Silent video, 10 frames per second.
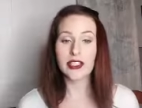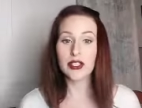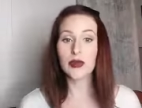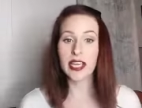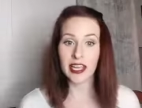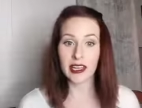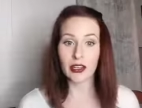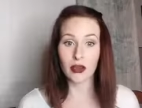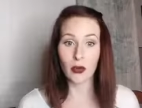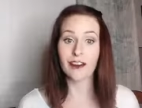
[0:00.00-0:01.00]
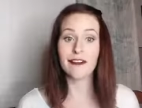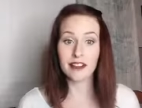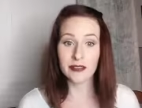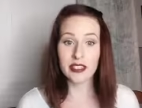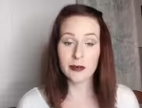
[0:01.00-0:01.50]
to hit your
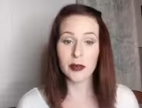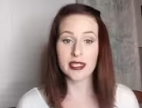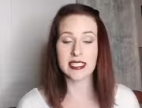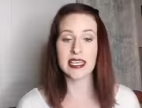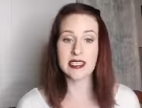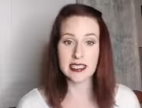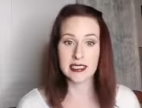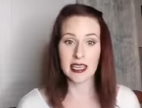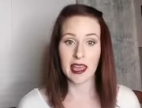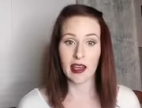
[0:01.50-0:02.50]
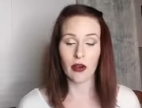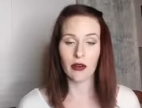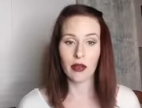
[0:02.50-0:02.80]
50% discount.